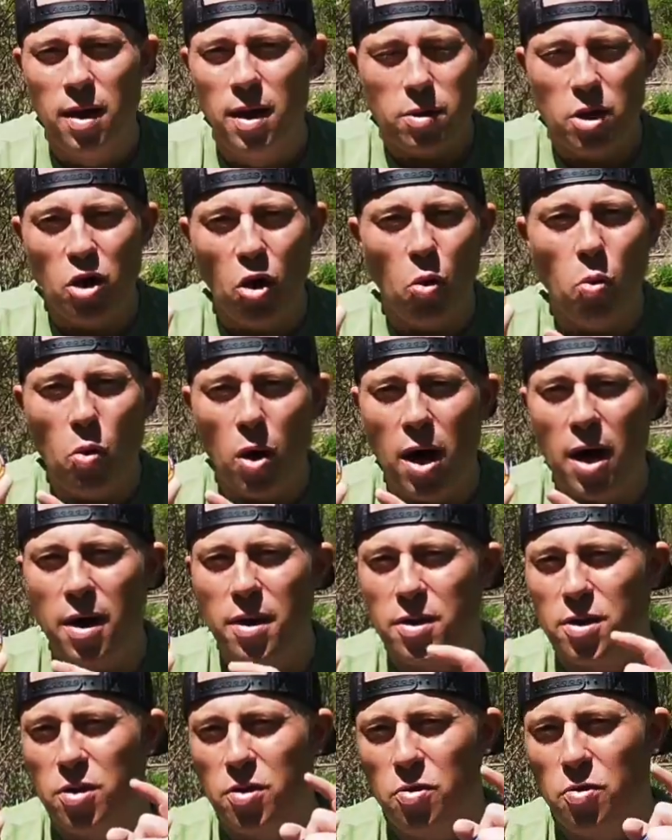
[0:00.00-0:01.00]
You don't want
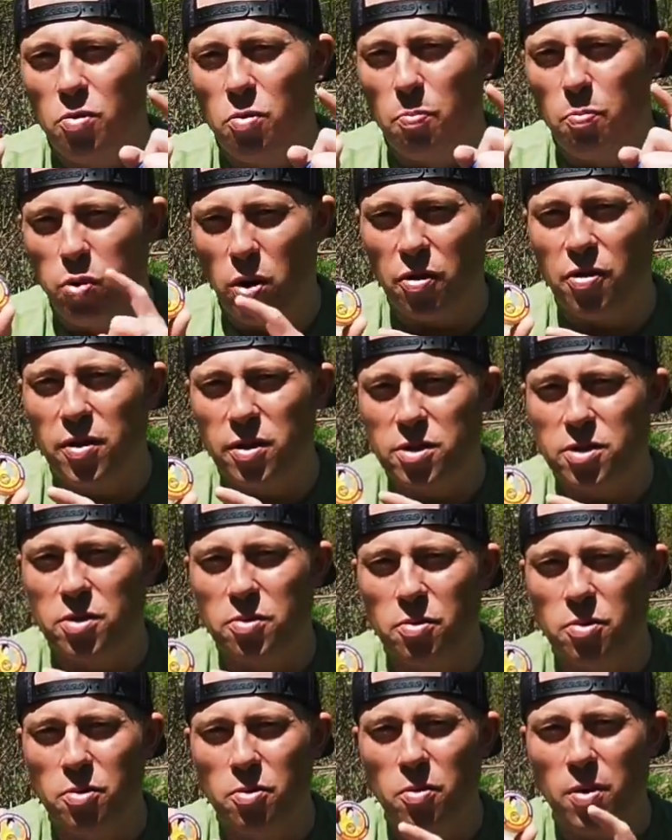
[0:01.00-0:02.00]
to put this
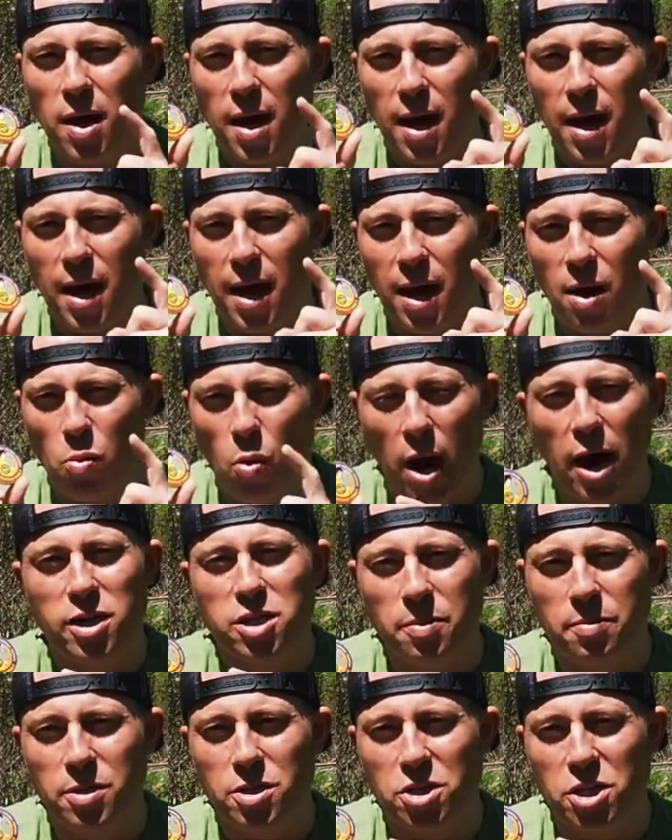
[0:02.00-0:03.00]
through a
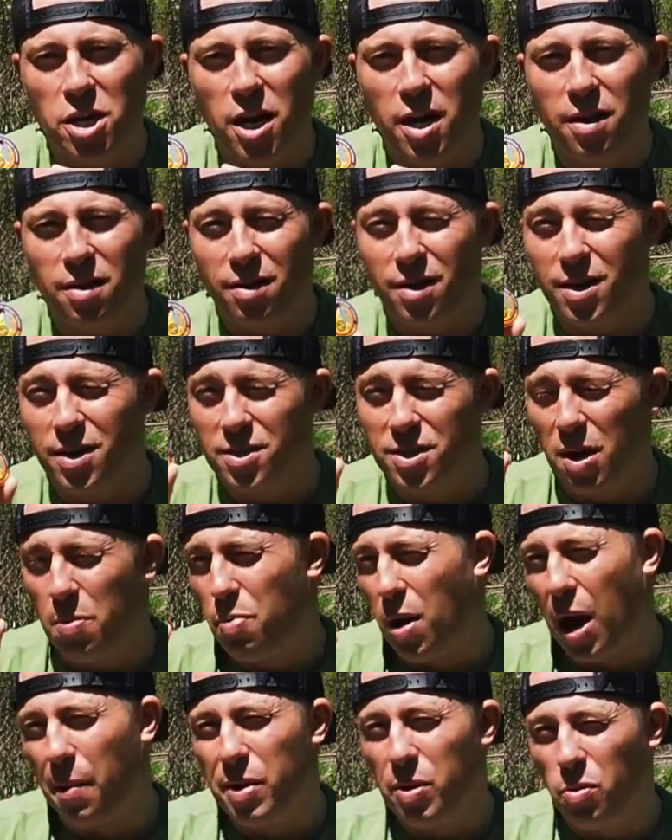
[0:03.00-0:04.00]
washing machine because they
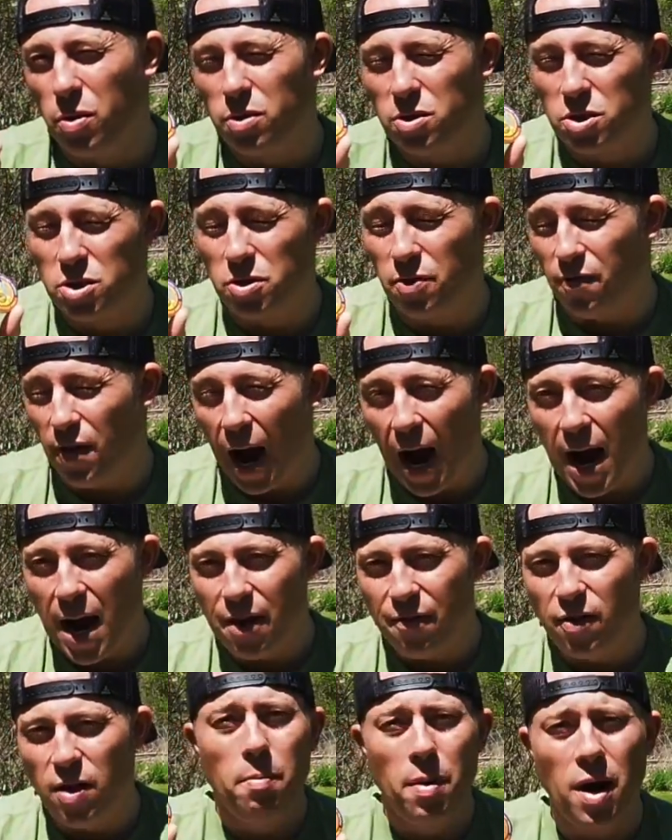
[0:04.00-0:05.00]
probably won't
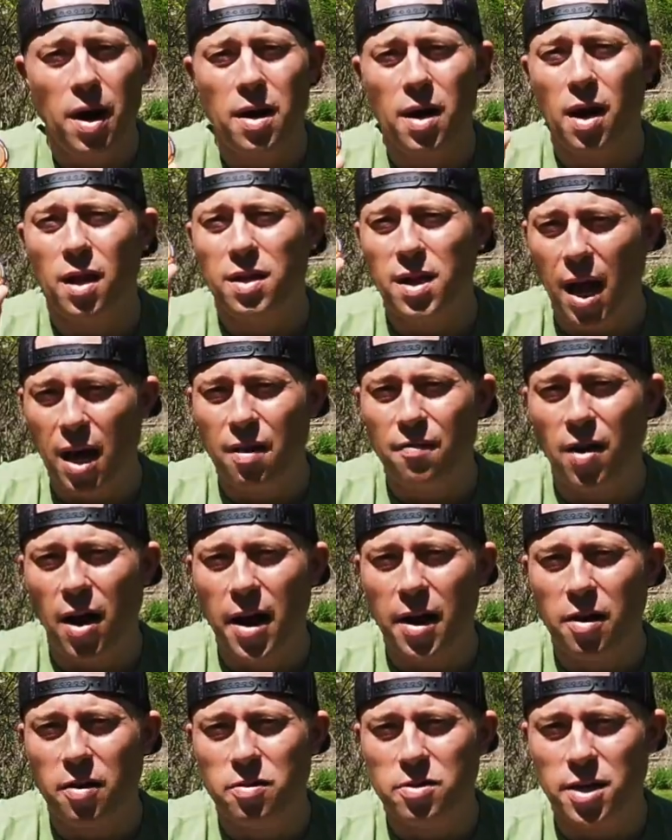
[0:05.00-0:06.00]
survive, but a lot of
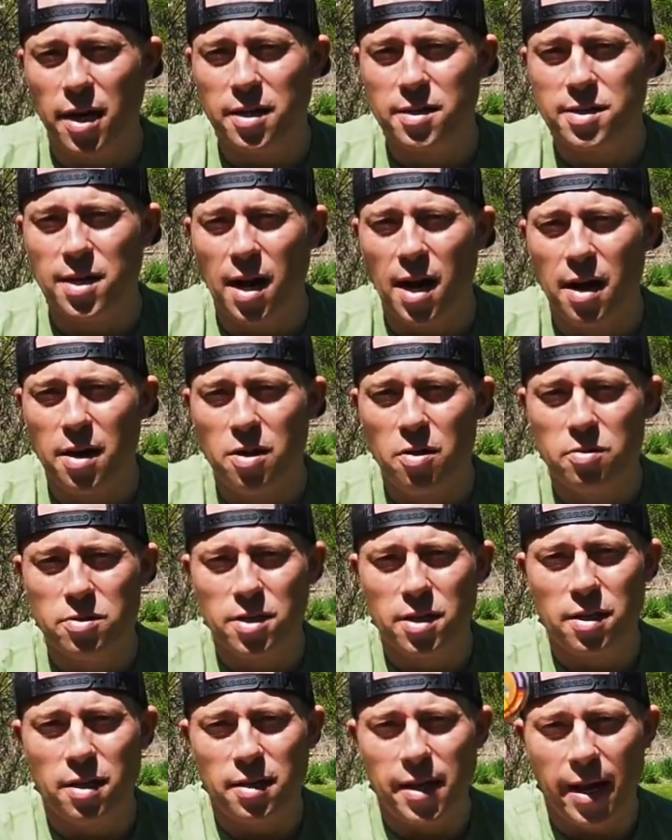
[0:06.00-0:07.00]
hikers I saw
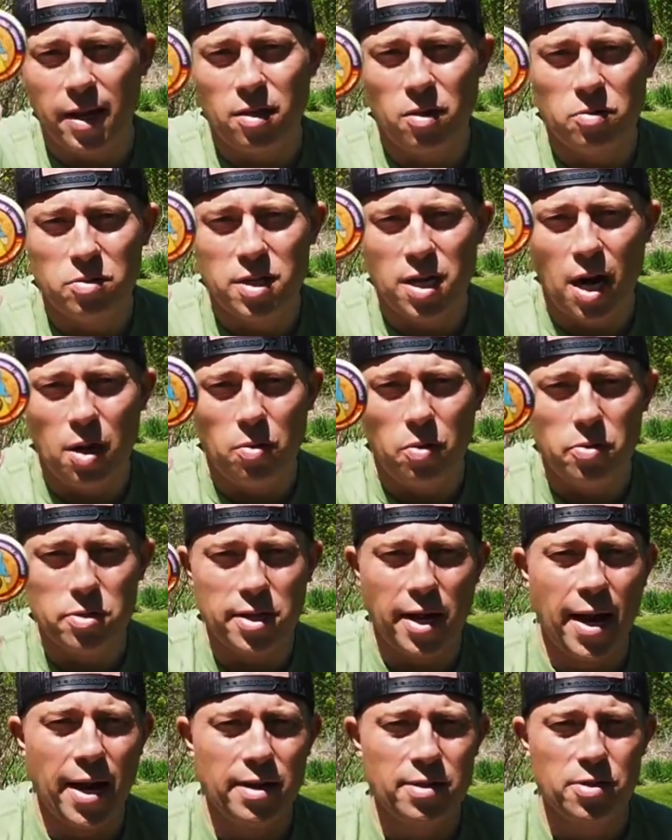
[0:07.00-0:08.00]
using the light load towels
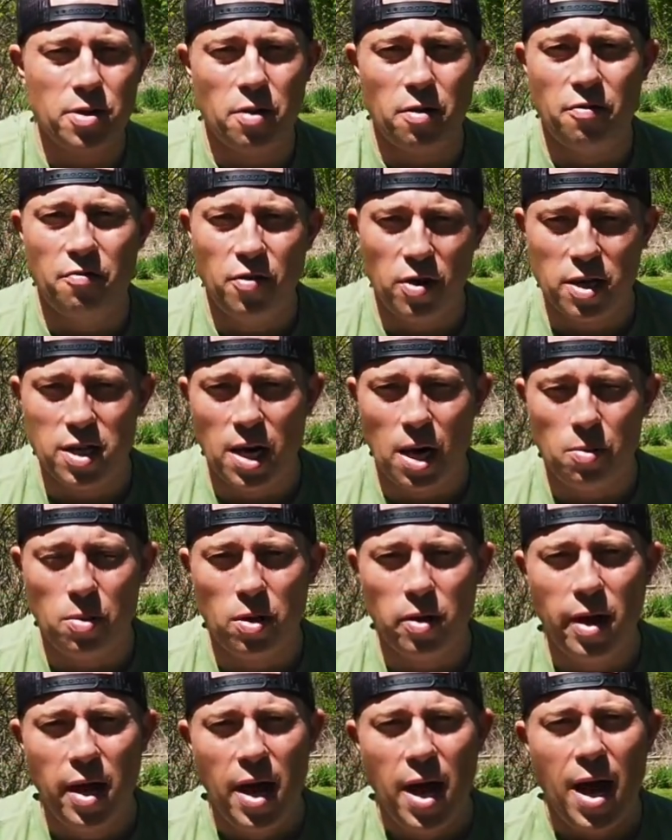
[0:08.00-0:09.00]
as their foot
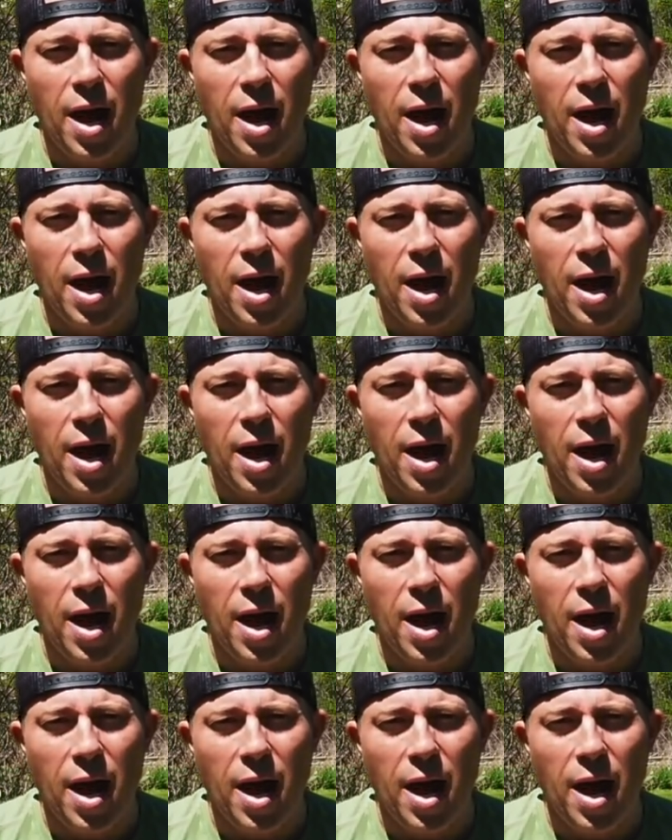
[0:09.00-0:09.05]
towel,